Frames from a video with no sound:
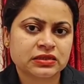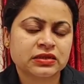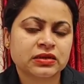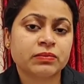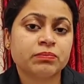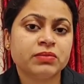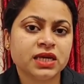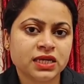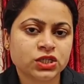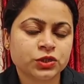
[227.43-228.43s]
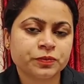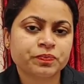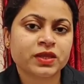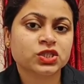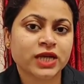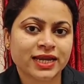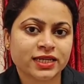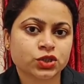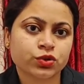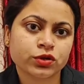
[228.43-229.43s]
meet challenge
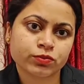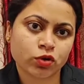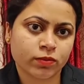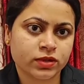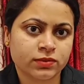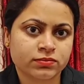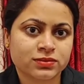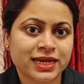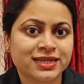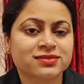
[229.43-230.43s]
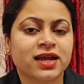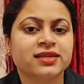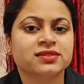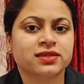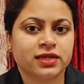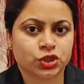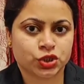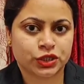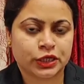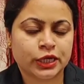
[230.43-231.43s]
or problem. That is rising
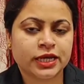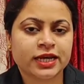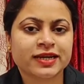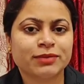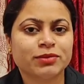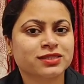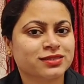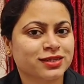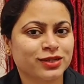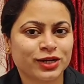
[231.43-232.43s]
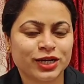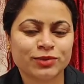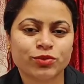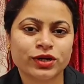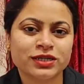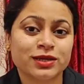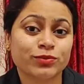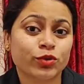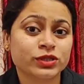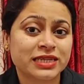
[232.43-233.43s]
action. Climax is the turning point, the
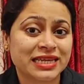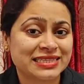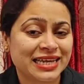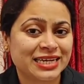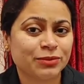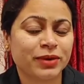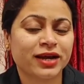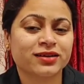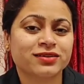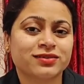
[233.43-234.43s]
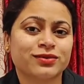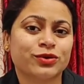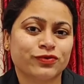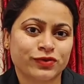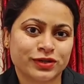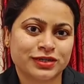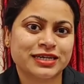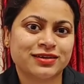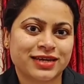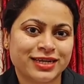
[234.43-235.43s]
most exciting part of
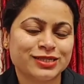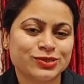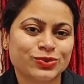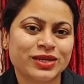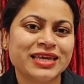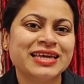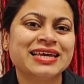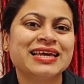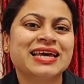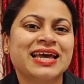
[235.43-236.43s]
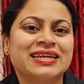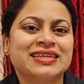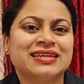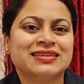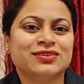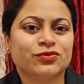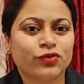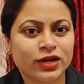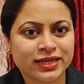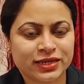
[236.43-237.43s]
any story. And then
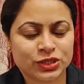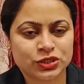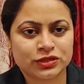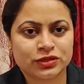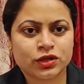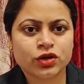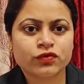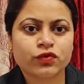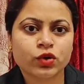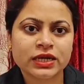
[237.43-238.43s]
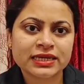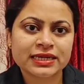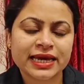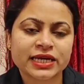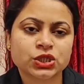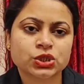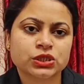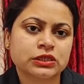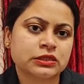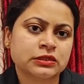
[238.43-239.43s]
falling action. Falling action